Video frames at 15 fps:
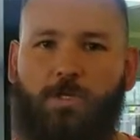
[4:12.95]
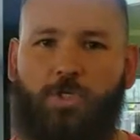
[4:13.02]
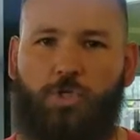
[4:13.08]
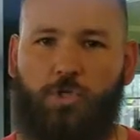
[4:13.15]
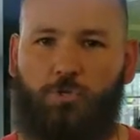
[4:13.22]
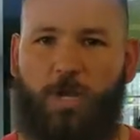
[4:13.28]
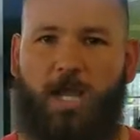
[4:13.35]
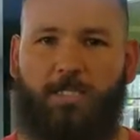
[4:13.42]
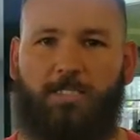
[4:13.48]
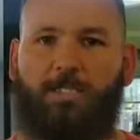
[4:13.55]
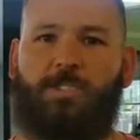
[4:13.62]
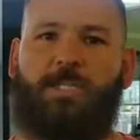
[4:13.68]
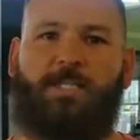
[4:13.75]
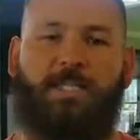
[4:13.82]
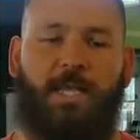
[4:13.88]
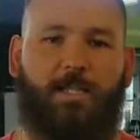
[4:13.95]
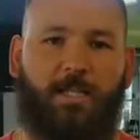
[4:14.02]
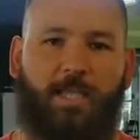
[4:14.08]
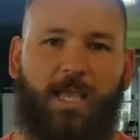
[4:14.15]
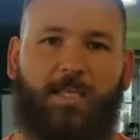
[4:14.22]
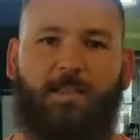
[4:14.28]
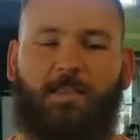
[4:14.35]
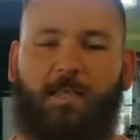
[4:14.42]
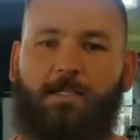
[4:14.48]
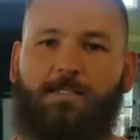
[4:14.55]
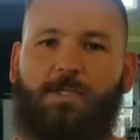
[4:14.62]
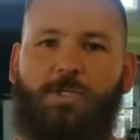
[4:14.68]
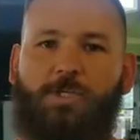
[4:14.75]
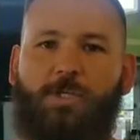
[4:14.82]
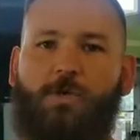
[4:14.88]
trust to delegate things
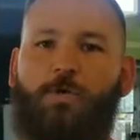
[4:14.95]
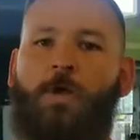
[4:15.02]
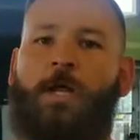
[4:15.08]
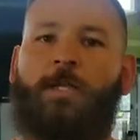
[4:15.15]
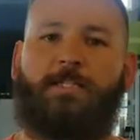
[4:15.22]
to do,